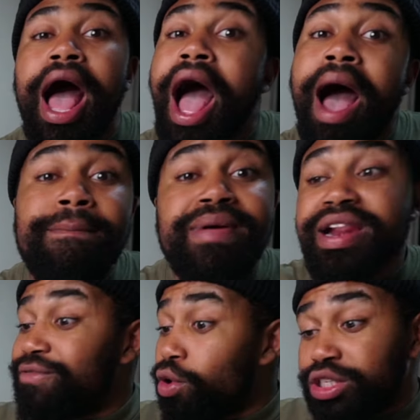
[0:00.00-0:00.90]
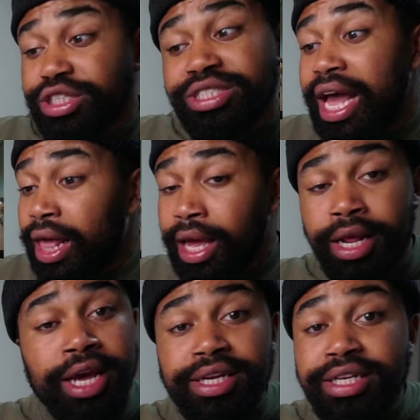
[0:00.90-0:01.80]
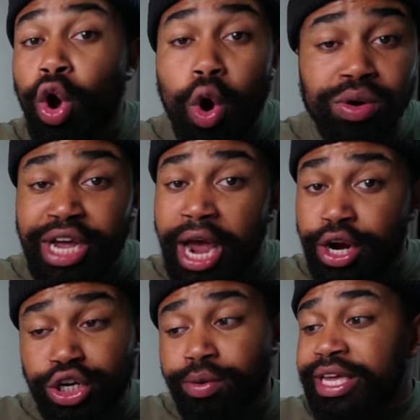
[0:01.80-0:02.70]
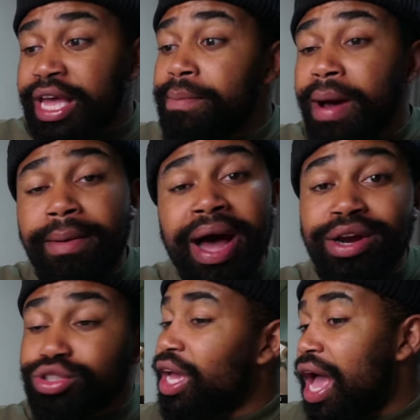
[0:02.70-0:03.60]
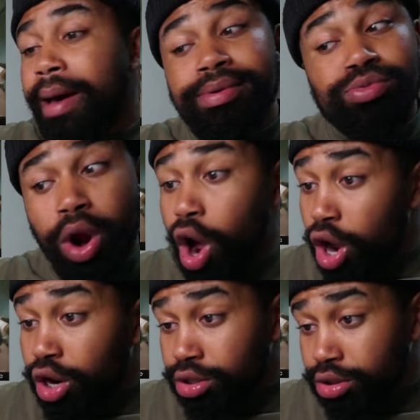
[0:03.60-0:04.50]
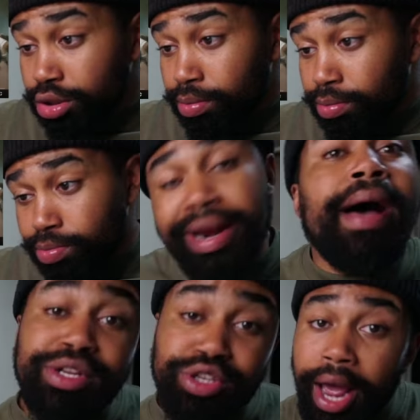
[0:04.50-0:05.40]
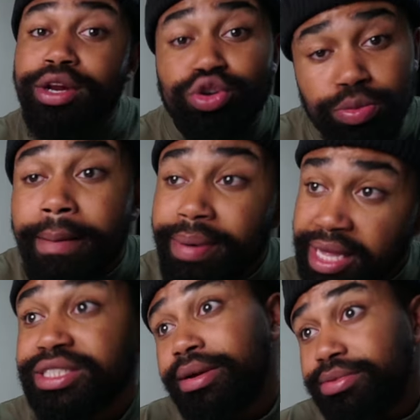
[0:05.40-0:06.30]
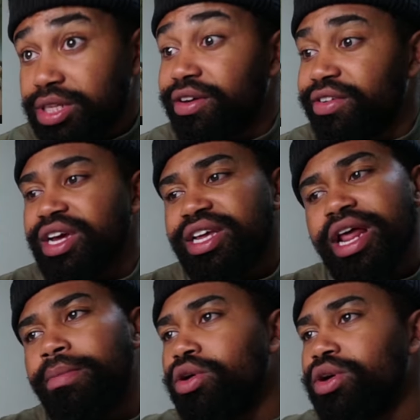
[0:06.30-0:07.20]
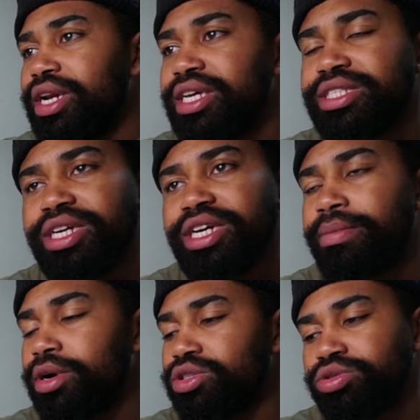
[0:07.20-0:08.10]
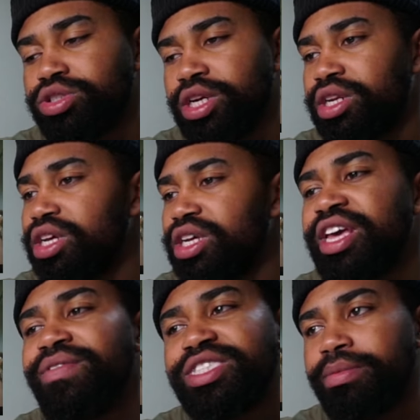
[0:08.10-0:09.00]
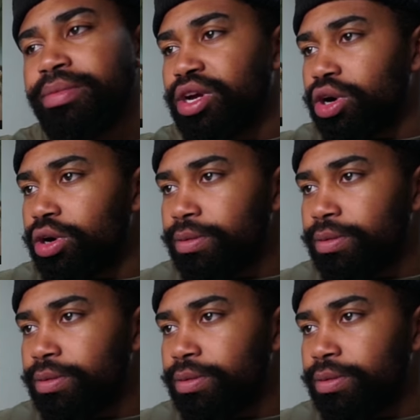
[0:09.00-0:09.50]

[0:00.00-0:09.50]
I've been in fortune telling this whole entire year with the K-pop idols. I've been wrong, but I've been trying to do my best type stuff. Now, Mona Lisa, come on, SOOJIN. Give it to me, girl.